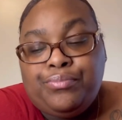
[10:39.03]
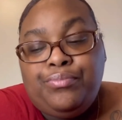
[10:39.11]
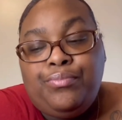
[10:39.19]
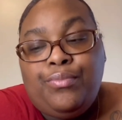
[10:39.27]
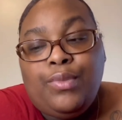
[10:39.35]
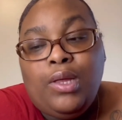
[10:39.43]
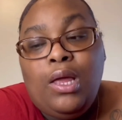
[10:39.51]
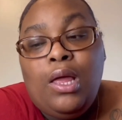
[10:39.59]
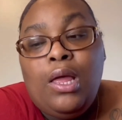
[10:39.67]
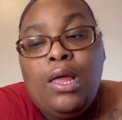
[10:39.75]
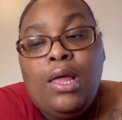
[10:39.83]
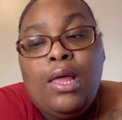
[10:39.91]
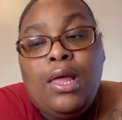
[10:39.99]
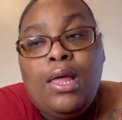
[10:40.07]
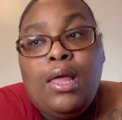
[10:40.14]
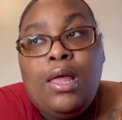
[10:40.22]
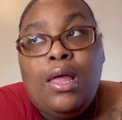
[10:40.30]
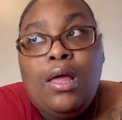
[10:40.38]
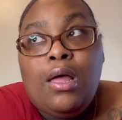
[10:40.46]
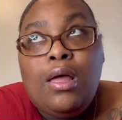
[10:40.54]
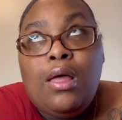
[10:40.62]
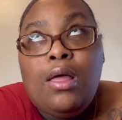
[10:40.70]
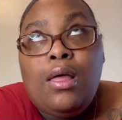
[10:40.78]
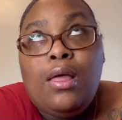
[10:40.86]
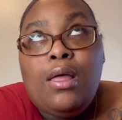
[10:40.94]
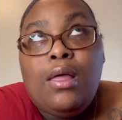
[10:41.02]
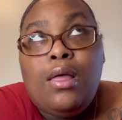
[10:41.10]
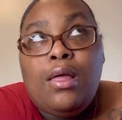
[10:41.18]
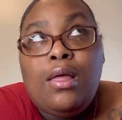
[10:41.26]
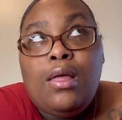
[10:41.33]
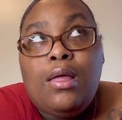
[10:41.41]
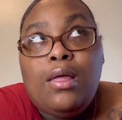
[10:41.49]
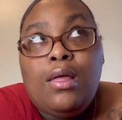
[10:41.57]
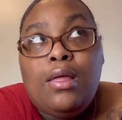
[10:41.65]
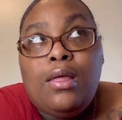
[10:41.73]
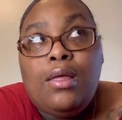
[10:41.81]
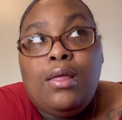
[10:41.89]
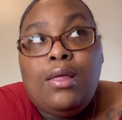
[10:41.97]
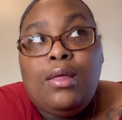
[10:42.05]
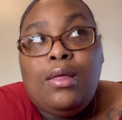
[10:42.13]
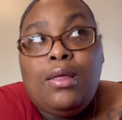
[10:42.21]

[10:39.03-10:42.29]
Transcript: No one is speaking in this clip.